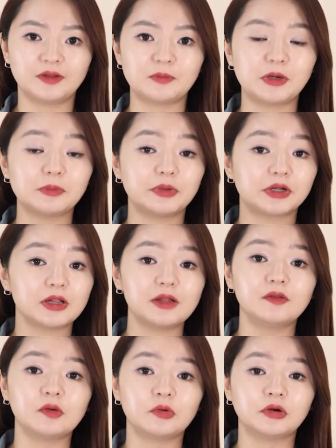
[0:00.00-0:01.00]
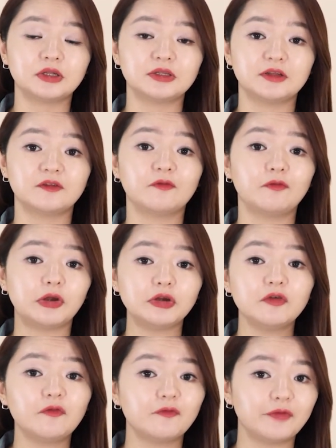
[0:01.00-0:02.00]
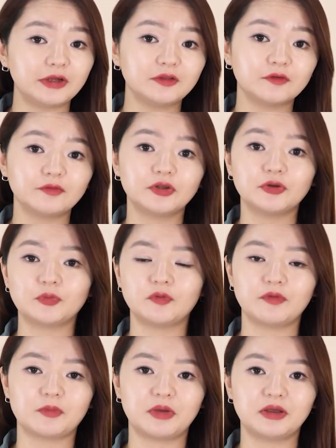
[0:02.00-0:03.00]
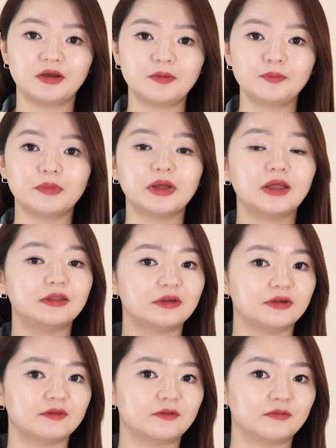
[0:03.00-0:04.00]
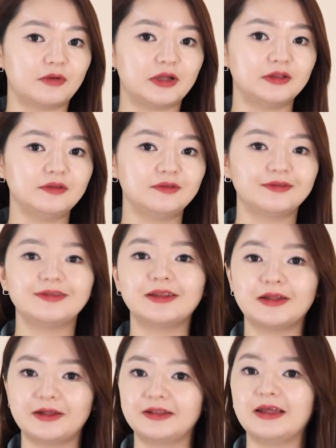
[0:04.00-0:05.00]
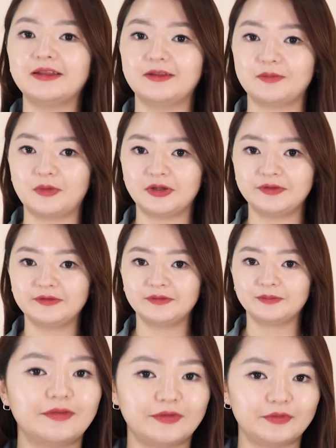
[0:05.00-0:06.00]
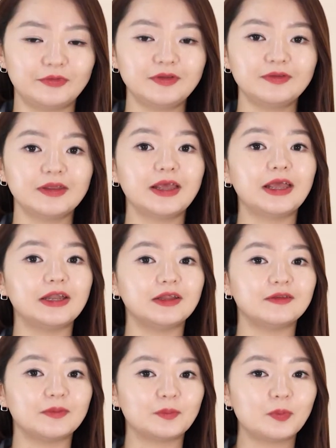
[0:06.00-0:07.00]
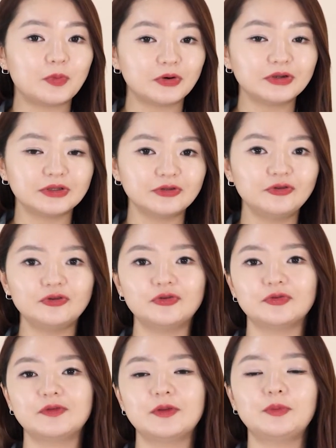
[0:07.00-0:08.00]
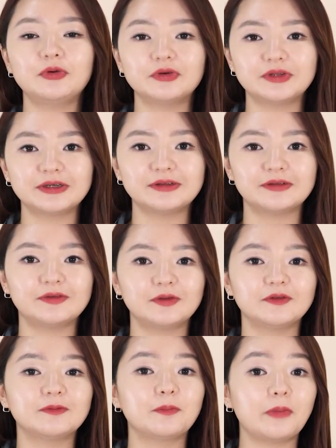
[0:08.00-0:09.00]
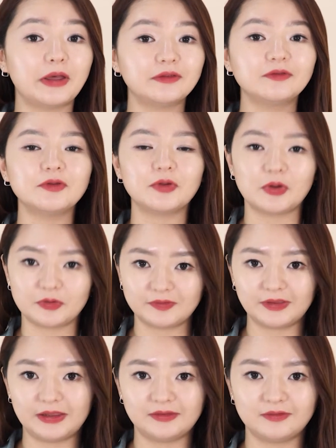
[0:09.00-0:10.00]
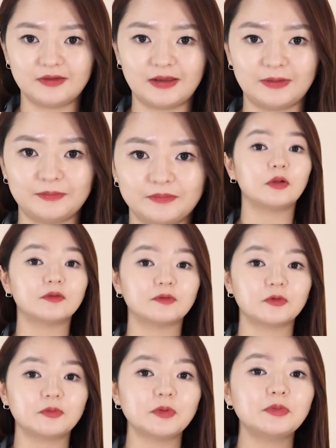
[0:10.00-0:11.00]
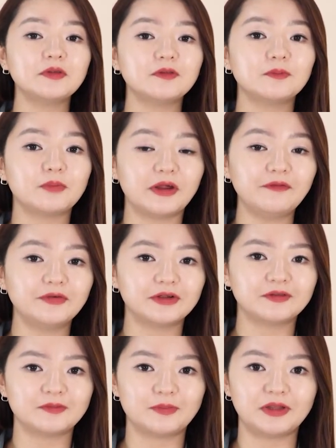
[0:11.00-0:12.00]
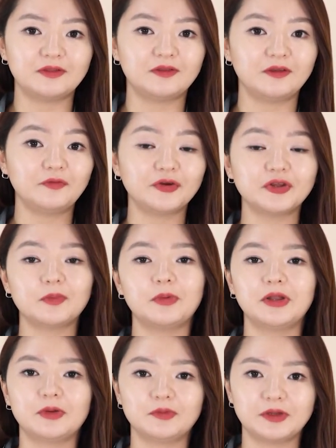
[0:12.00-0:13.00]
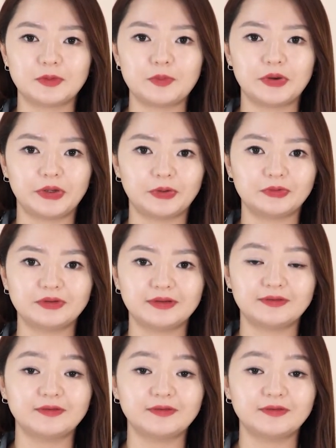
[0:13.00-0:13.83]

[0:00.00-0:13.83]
There might be a cleansing oil that is very effective in removing makeup, and there is ones that are not as much. As always, it is important to choose the product that suits best to your skin type. Also, people's preference may differ depending on their priorities.